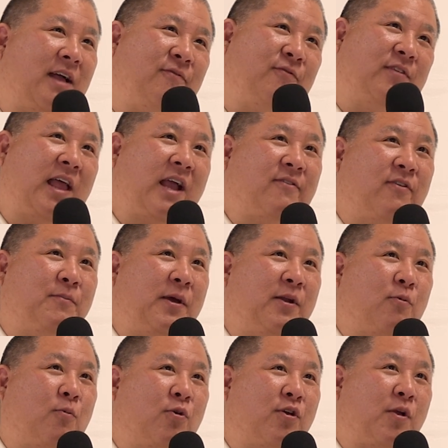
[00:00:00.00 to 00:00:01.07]
for lack of a
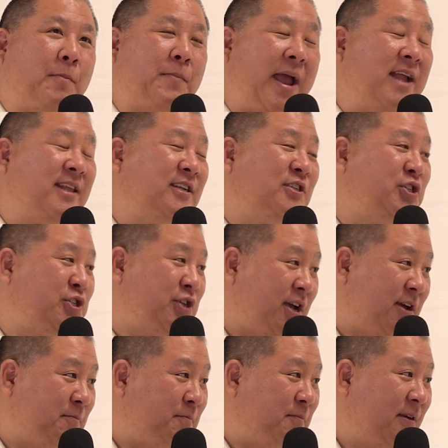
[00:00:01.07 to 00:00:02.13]
better word, abandon
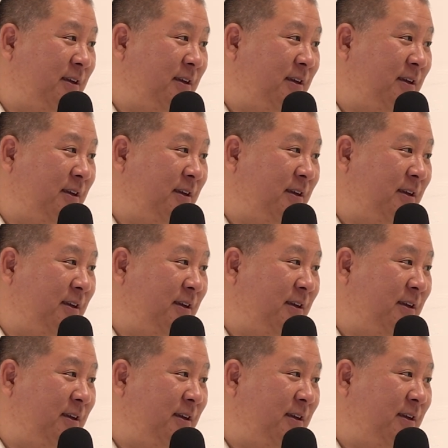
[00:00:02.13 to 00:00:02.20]
ship